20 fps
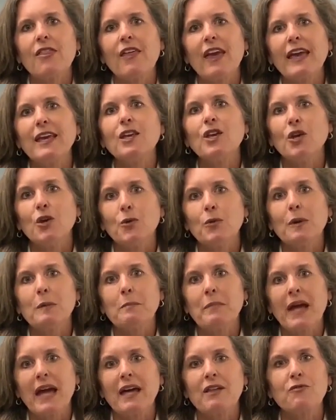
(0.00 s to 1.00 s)
Thank you
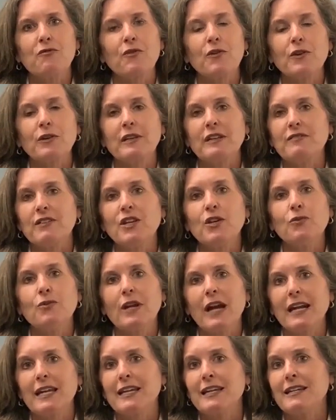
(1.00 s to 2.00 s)
and Beth for living
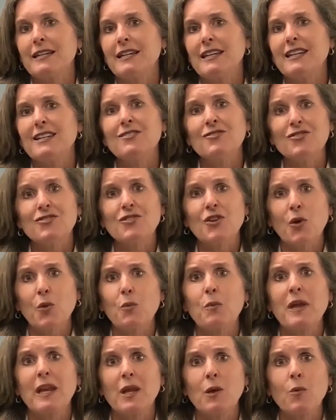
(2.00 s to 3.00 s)
united in
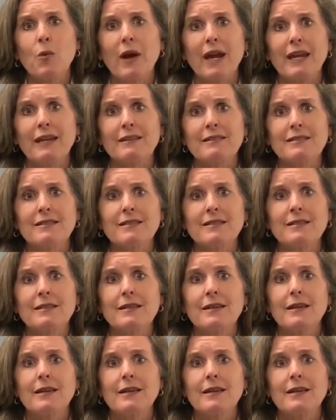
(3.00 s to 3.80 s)
so many ways.